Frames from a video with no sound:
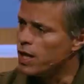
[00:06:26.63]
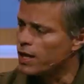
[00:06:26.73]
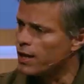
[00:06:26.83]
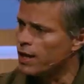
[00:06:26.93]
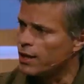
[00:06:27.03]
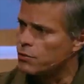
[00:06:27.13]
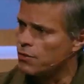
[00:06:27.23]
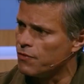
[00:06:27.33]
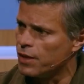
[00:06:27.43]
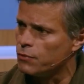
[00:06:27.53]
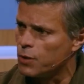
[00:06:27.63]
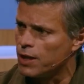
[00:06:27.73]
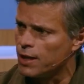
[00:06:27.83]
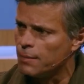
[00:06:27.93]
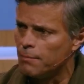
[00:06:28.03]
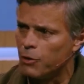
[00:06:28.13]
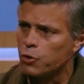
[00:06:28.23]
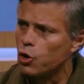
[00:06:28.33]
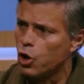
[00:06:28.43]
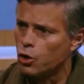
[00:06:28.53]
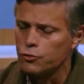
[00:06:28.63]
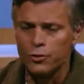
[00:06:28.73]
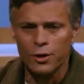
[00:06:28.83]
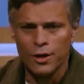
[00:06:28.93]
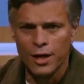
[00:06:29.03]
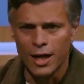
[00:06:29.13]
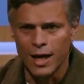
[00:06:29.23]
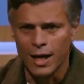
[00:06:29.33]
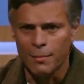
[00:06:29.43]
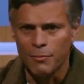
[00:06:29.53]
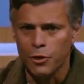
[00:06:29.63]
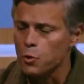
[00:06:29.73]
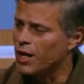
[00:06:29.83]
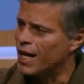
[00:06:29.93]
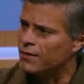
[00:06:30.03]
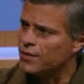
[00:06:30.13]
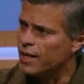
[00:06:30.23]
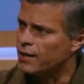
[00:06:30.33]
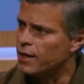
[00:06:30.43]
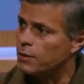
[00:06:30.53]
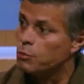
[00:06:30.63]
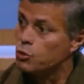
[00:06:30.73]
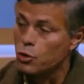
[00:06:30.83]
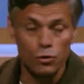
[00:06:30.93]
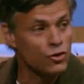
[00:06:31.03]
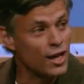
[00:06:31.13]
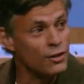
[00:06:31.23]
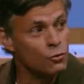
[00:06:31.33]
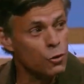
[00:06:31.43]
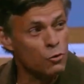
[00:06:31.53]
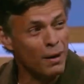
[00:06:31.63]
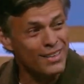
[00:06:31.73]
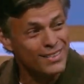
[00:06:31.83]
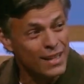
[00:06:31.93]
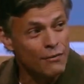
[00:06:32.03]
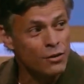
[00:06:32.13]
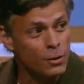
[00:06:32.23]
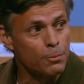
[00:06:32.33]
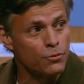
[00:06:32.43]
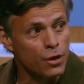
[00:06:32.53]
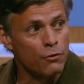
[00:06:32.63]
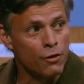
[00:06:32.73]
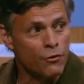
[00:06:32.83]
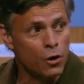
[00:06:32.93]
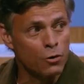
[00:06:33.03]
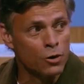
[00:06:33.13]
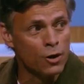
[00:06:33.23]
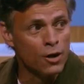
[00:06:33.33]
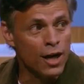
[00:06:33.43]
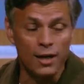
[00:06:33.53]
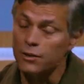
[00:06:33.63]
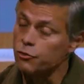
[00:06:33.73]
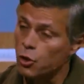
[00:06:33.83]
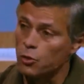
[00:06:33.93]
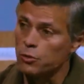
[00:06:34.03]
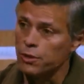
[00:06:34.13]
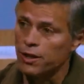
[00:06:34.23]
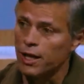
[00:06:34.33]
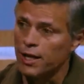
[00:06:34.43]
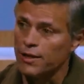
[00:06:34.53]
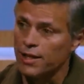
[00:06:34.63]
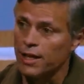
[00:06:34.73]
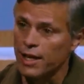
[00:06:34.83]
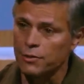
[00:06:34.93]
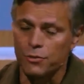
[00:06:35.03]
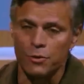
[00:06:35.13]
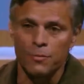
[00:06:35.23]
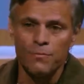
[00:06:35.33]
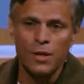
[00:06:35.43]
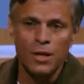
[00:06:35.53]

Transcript: we had an election in Venezuela. Maduro lost through a landslide. Edmundo González won by 70% of a vote, and he stole the election.